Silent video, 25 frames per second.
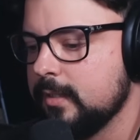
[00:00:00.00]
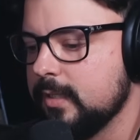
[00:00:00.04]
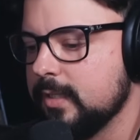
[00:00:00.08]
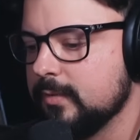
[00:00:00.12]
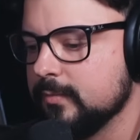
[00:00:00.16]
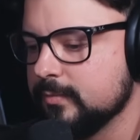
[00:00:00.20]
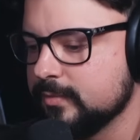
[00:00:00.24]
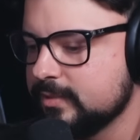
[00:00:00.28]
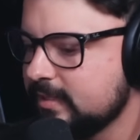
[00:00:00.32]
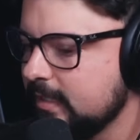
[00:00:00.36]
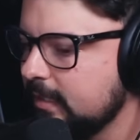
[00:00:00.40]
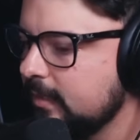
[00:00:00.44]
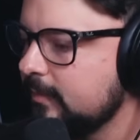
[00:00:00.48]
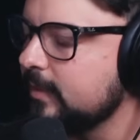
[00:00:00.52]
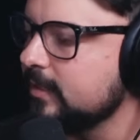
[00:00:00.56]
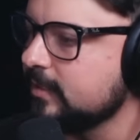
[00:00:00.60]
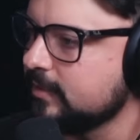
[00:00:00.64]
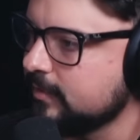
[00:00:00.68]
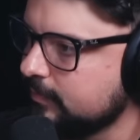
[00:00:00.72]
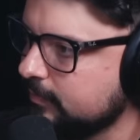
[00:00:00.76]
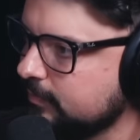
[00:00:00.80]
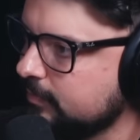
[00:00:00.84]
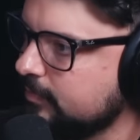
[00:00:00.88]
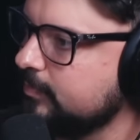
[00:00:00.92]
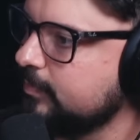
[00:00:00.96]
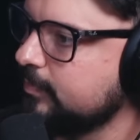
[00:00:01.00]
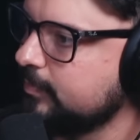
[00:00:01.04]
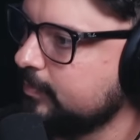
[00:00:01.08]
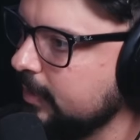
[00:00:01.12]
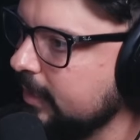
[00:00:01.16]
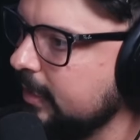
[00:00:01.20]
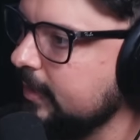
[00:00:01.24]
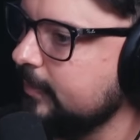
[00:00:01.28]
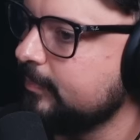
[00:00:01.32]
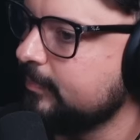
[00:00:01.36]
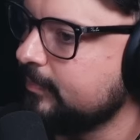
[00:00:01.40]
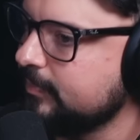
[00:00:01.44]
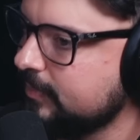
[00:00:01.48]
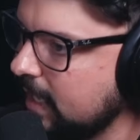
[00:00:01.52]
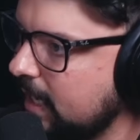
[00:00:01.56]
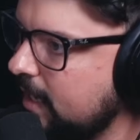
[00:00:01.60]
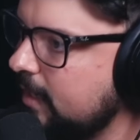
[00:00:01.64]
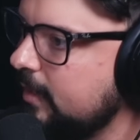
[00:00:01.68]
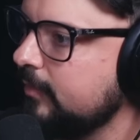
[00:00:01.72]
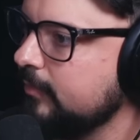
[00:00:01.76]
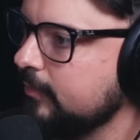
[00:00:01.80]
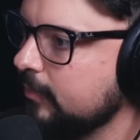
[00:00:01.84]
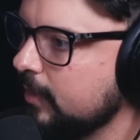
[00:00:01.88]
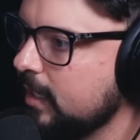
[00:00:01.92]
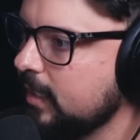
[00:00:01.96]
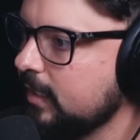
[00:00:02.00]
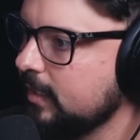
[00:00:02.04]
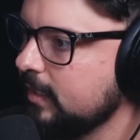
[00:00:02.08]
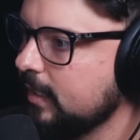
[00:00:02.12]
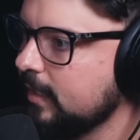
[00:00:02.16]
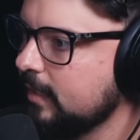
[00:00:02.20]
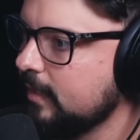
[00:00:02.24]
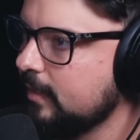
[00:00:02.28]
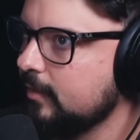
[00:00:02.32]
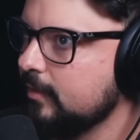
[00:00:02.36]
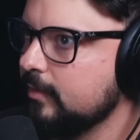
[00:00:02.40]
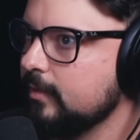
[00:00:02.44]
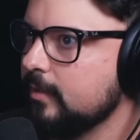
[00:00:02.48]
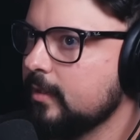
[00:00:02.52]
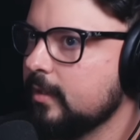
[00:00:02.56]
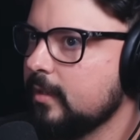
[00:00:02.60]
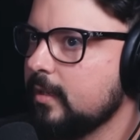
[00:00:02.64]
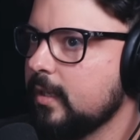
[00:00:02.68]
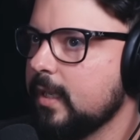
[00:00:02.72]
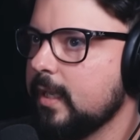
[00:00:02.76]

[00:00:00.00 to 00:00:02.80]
cinema's pretty down right now.